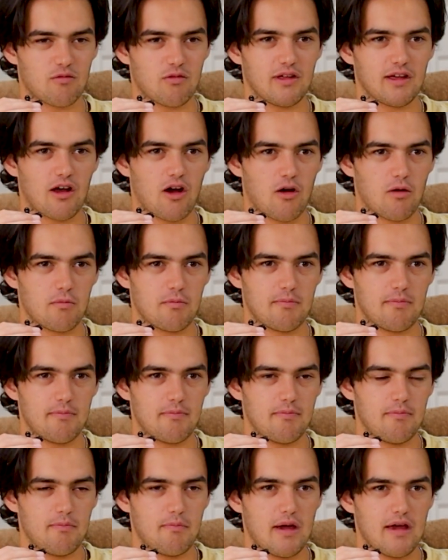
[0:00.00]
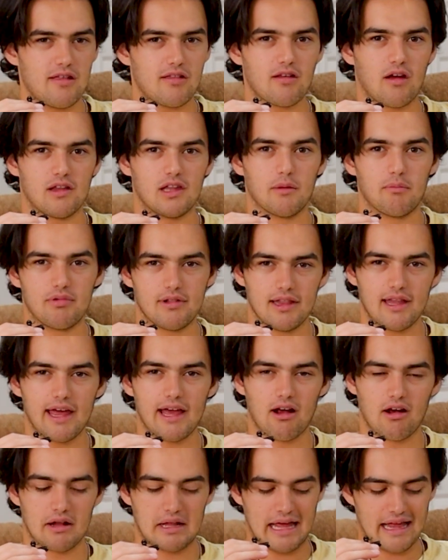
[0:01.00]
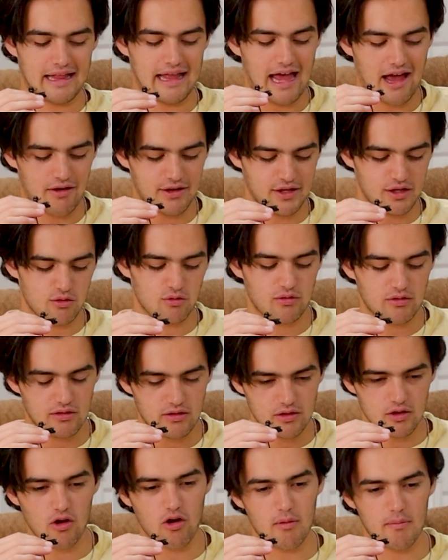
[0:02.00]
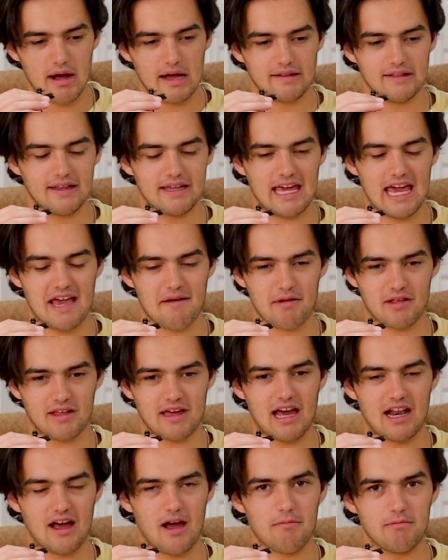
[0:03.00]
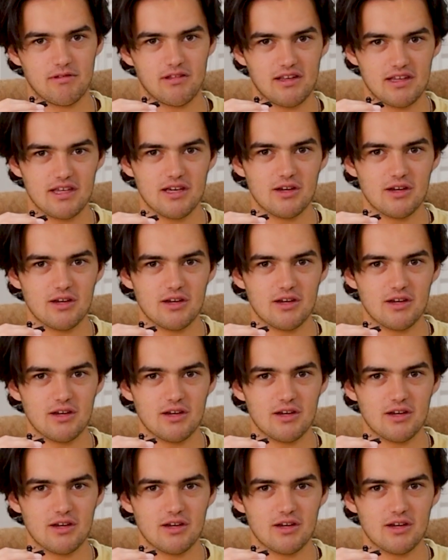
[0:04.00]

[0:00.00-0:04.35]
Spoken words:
is really all based on the player and how you go about the game. It's kind of up to